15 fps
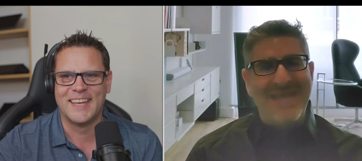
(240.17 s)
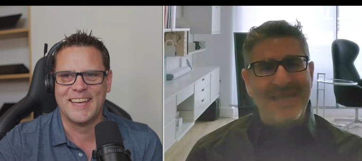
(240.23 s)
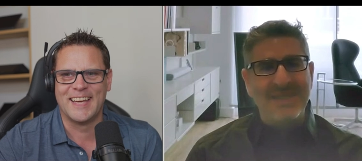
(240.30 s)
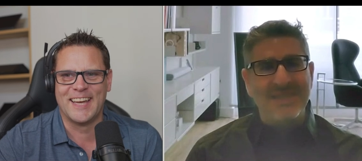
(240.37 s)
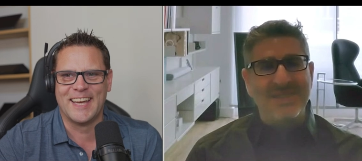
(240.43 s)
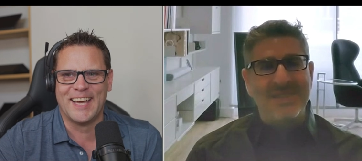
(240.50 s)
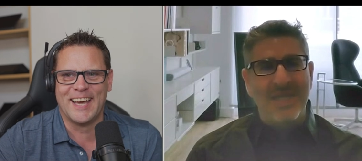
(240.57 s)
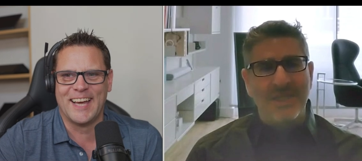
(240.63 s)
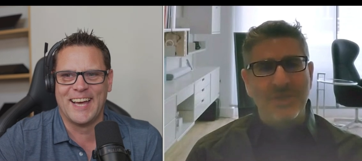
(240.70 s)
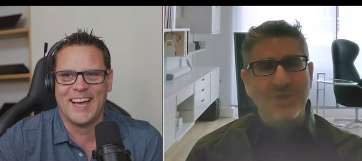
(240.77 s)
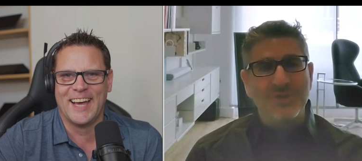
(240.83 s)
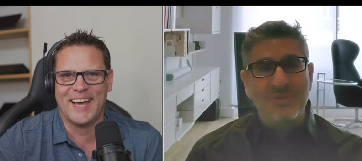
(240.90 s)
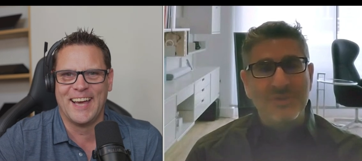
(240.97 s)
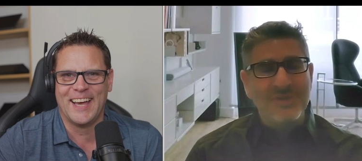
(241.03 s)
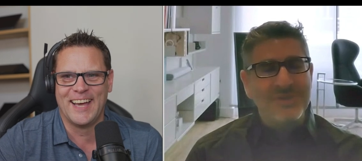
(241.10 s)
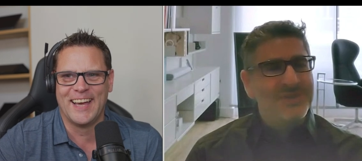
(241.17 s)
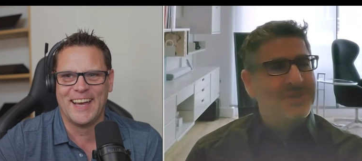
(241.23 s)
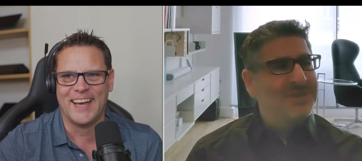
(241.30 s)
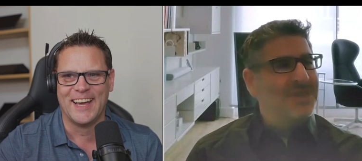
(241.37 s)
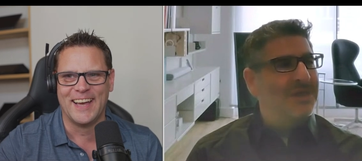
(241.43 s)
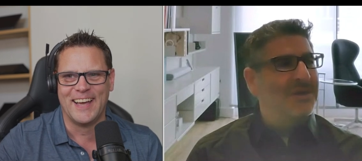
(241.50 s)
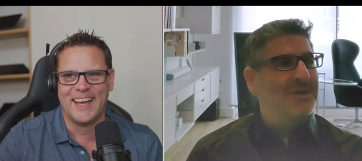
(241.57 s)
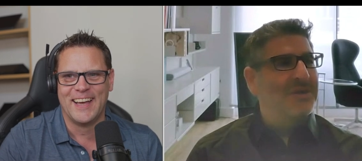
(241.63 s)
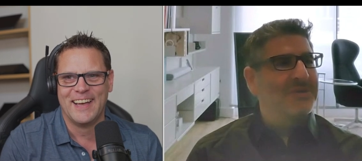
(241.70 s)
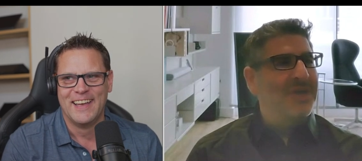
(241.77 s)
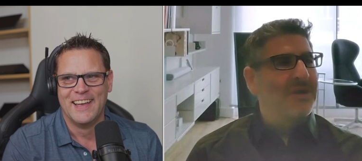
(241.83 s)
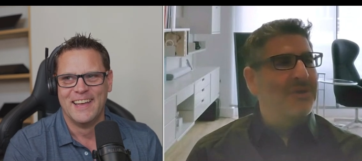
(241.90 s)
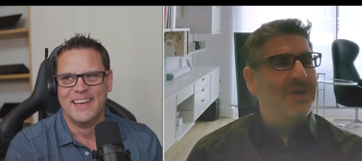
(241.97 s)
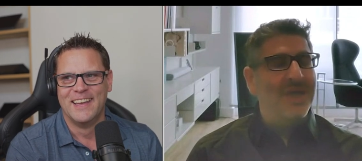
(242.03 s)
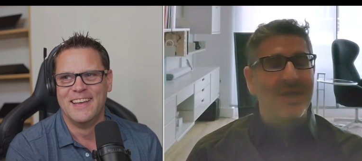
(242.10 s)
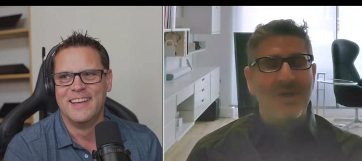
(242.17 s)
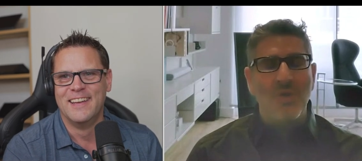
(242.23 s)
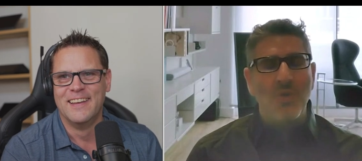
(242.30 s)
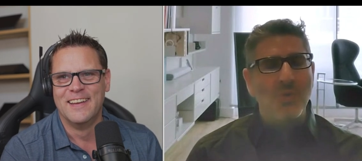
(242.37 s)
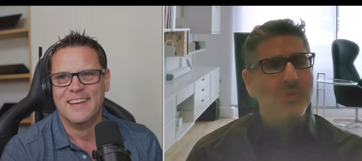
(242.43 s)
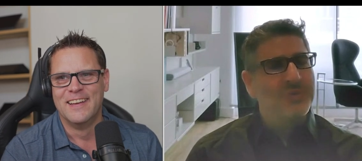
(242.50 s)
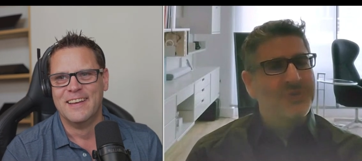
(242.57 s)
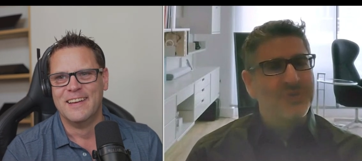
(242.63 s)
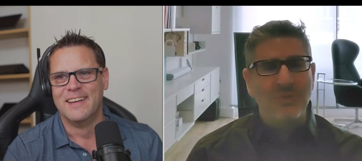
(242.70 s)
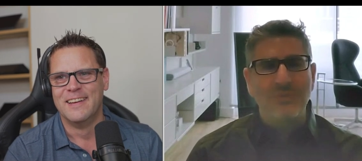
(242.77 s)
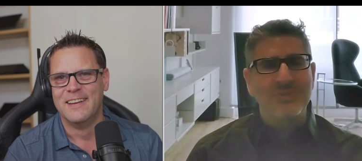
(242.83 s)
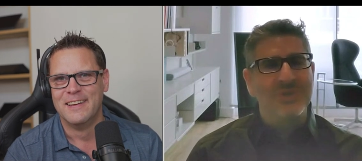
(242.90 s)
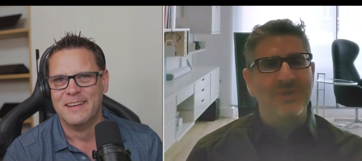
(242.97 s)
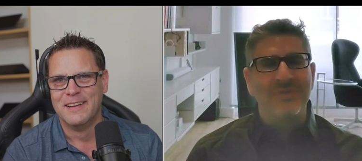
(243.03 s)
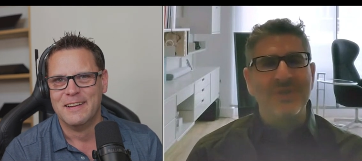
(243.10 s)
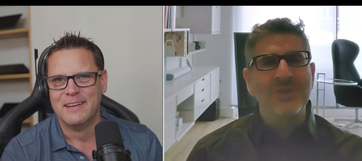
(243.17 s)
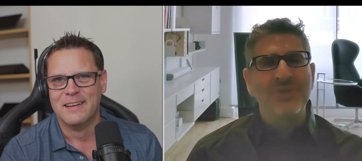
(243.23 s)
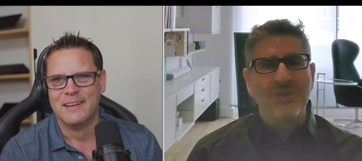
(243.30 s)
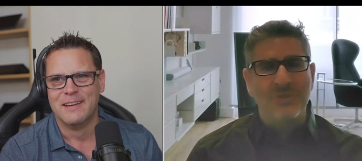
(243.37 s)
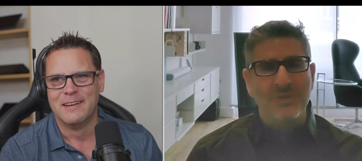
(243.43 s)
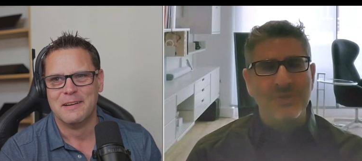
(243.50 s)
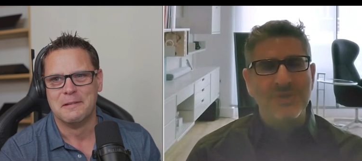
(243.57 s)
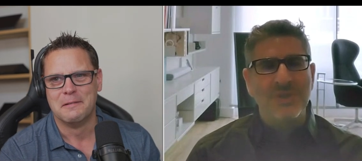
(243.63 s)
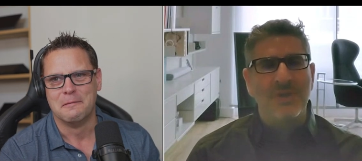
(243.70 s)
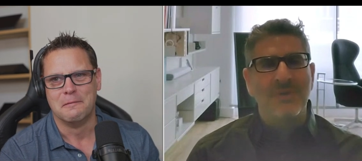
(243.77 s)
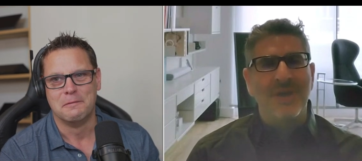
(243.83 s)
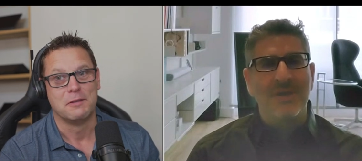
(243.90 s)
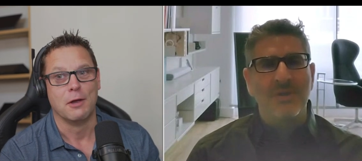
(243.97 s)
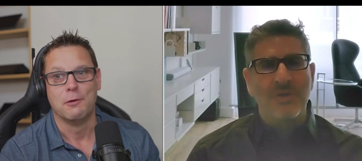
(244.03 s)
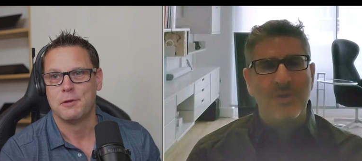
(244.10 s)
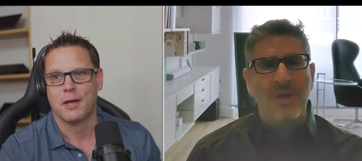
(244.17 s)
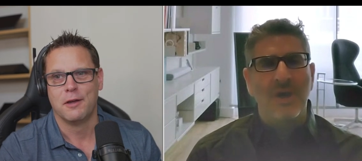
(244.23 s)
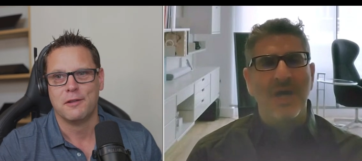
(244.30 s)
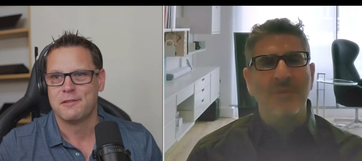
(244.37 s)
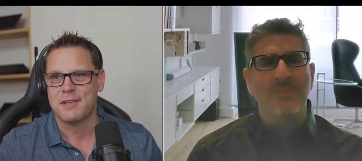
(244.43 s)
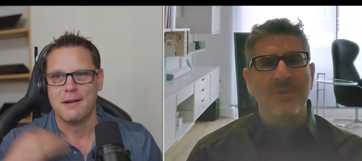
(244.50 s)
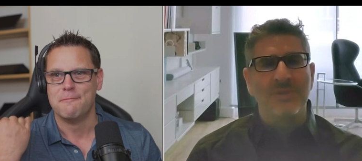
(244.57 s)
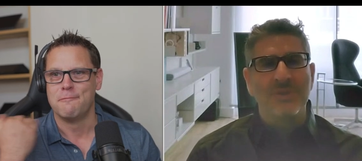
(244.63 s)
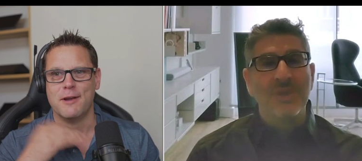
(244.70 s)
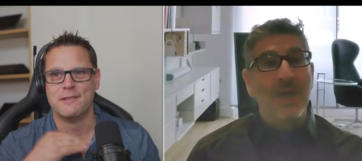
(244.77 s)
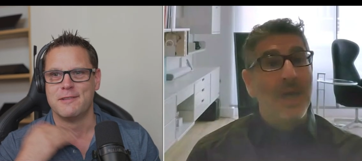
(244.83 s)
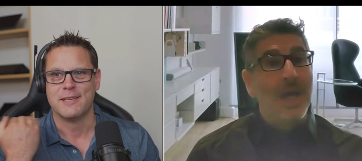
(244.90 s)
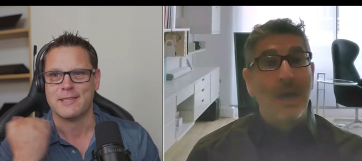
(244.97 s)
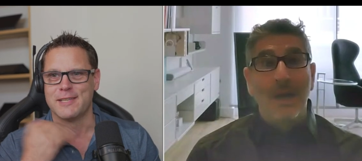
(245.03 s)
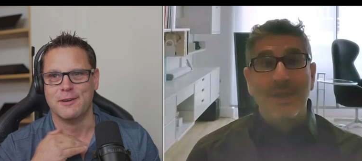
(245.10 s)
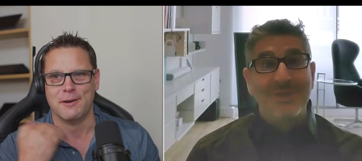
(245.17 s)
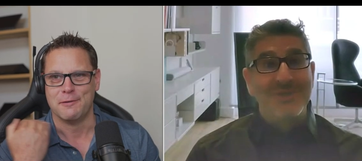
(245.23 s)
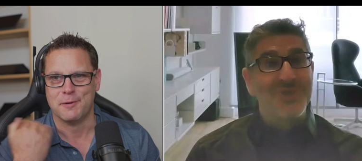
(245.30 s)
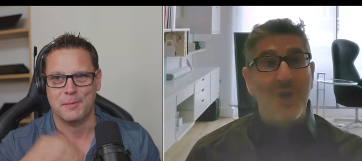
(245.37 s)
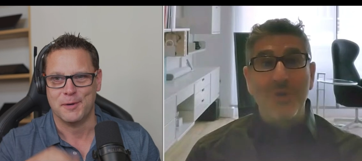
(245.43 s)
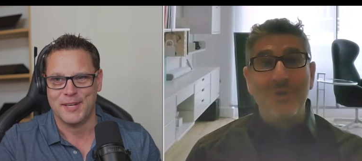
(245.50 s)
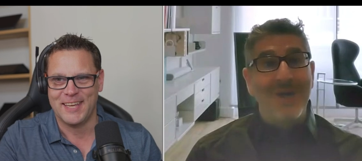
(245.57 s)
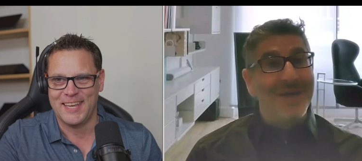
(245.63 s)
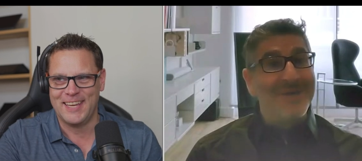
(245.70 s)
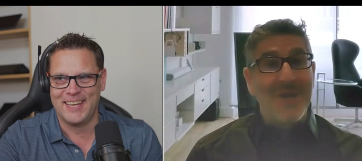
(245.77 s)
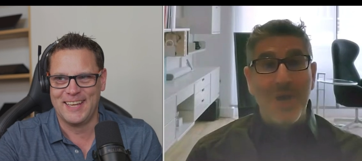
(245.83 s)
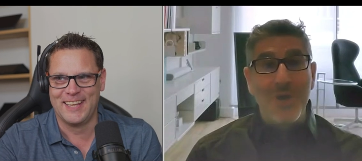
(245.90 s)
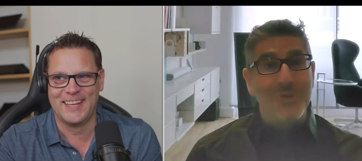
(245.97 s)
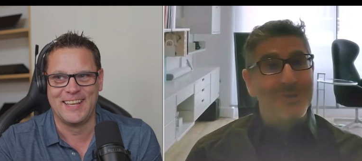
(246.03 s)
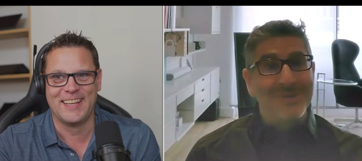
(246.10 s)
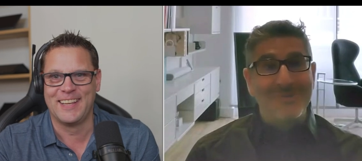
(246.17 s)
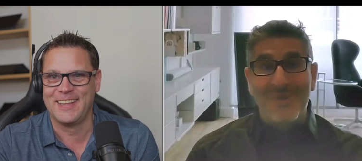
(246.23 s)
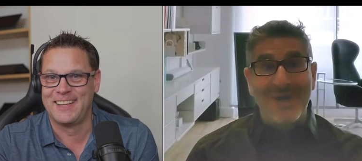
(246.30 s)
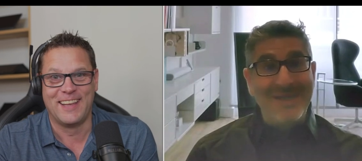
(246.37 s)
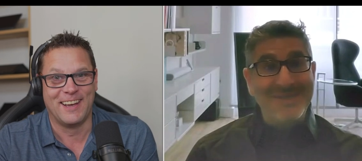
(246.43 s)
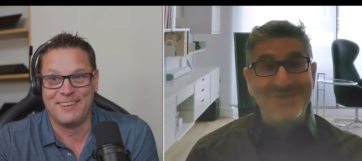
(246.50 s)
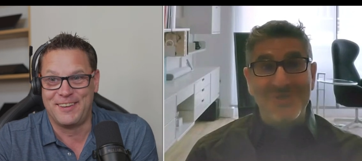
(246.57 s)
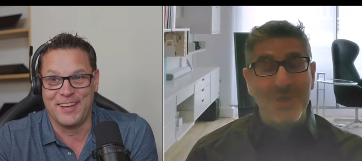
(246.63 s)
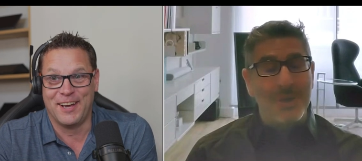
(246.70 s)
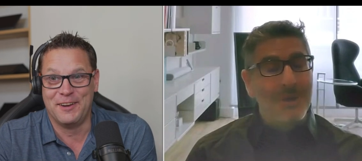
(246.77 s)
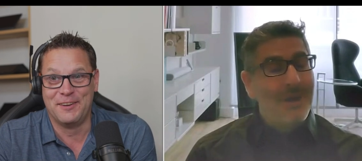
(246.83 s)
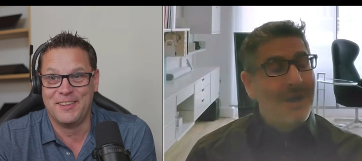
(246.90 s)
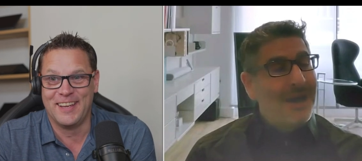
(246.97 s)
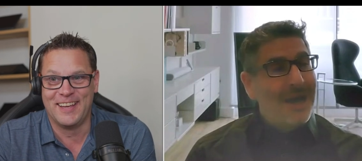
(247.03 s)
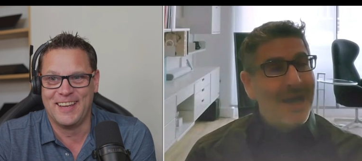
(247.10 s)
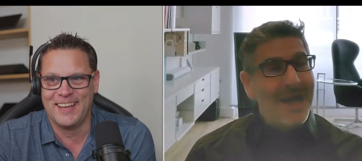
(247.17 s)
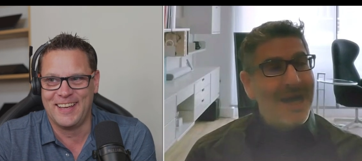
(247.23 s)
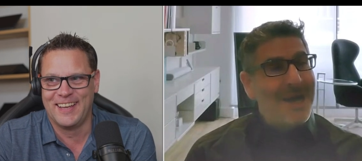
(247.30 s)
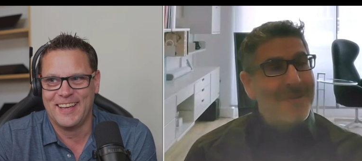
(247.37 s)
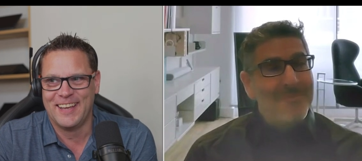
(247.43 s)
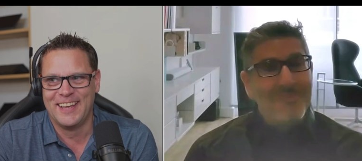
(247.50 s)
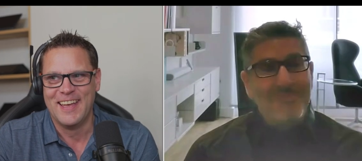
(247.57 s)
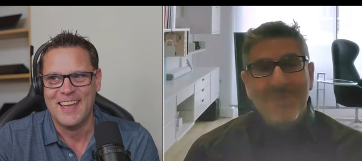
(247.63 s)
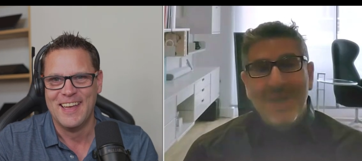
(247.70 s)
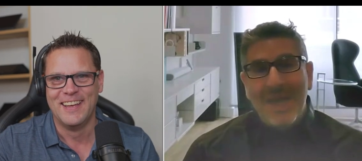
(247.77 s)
Speaker 1: dead, it's dangerous. There, there are all sorts of issues around. Don't go crime. to San Francisco, everybody. No, right? So, um,